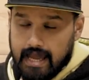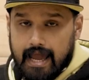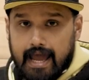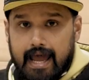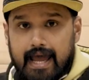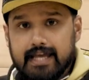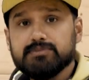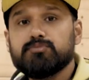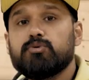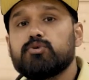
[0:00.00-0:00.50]

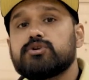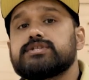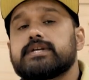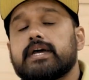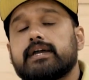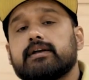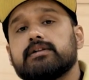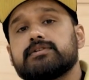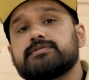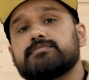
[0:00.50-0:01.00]
as
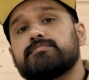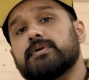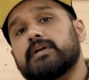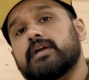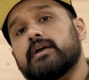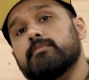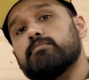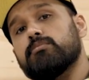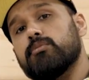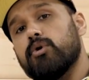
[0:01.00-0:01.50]
motorcycles
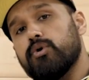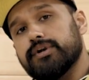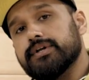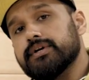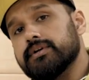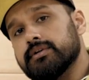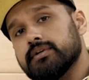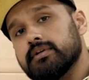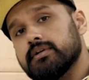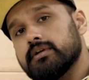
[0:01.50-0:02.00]
became
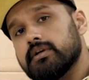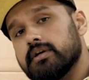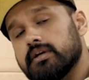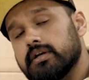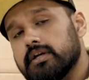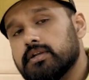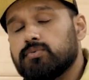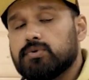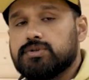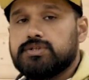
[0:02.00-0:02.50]
modern,
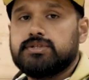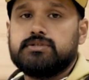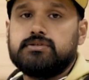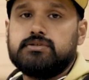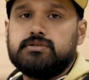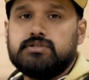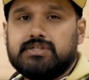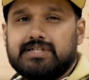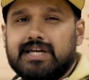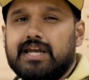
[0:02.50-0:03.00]
it was
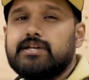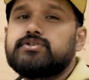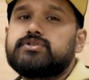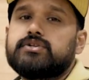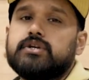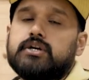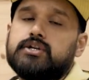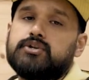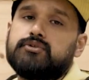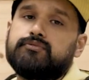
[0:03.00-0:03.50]

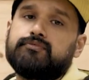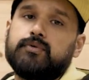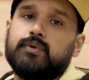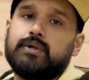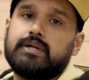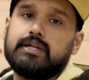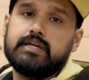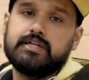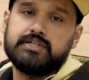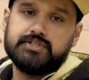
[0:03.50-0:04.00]
changed into
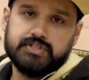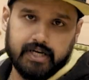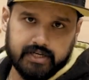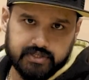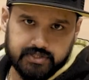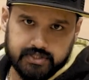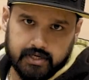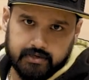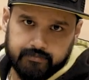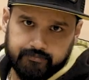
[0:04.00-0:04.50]
fuel
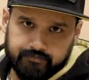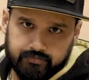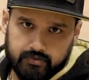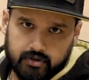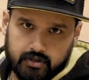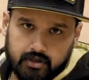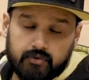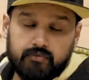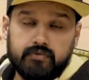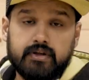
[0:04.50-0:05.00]
injection.
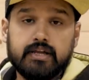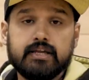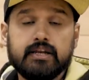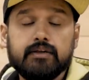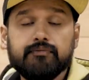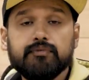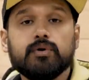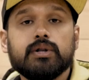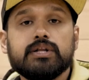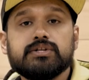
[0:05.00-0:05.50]
Now, in a
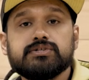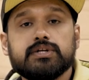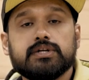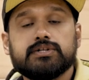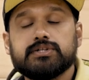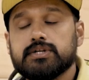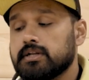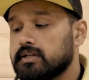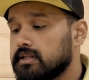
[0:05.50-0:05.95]
fuel injection,